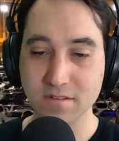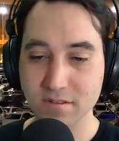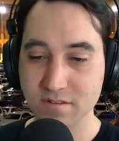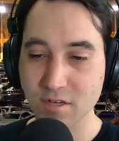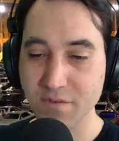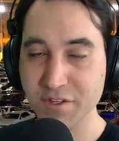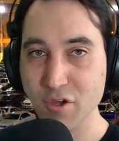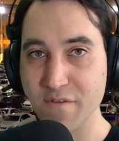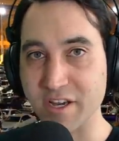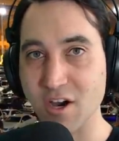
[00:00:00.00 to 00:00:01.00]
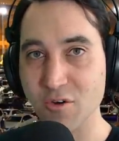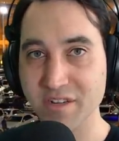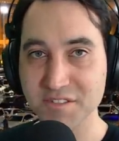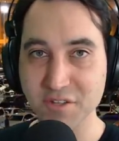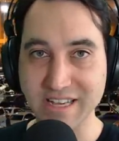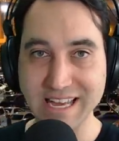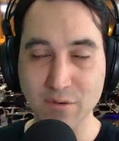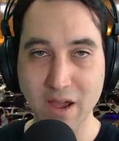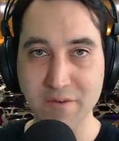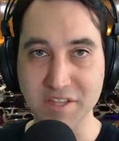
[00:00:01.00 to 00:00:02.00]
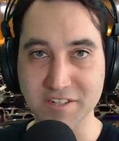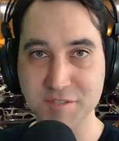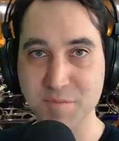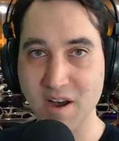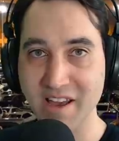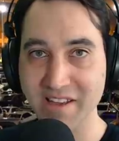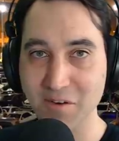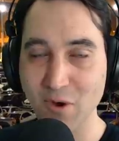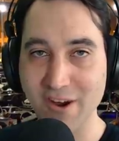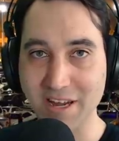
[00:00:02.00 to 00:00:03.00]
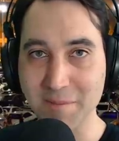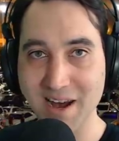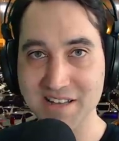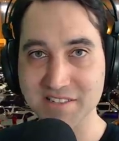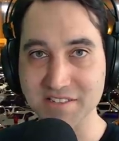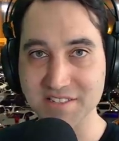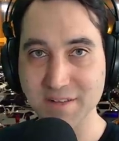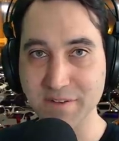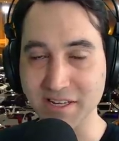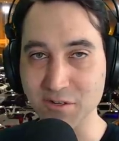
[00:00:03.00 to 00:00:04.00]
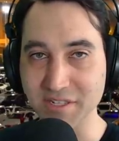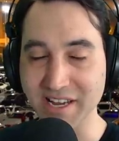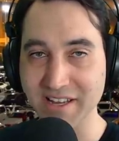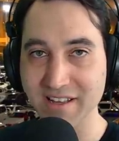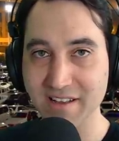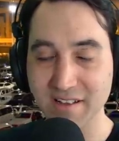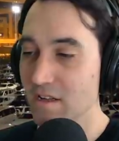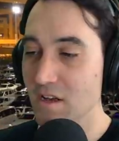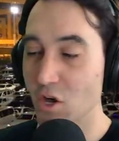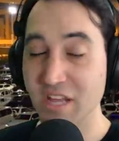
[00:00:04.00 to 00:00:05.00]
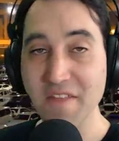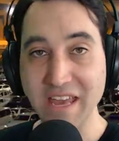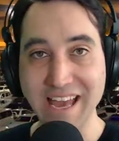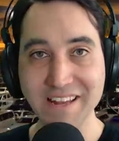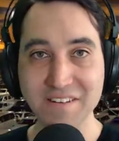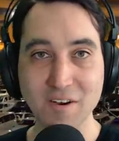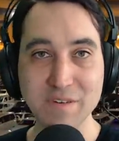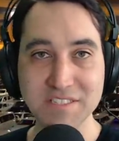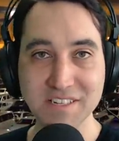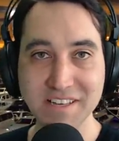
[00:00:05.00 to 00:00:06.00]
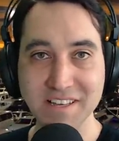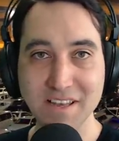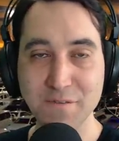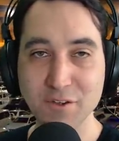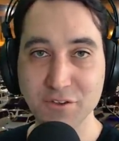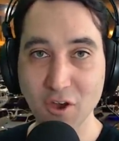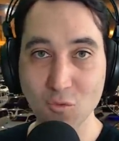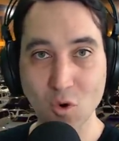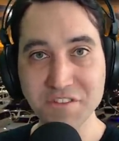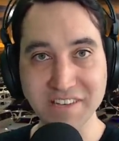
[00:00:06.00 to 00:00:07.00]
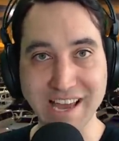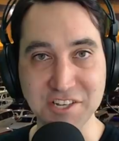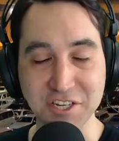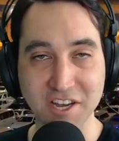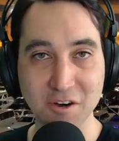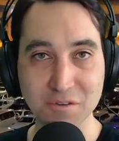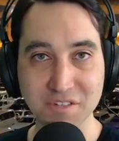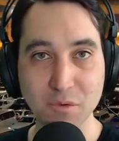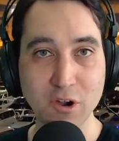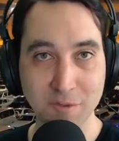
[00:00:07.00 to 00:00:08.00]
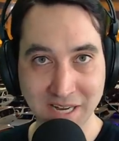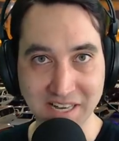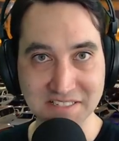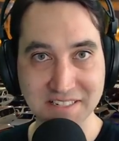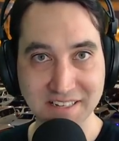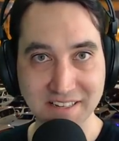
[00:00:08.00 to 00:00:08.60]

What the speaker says: So if you do have a cold, you can sort of get away with it just by wearing a mask and sniffling all day. On the other hand, obviously, if you don't want to catch a cold, you wear a mask.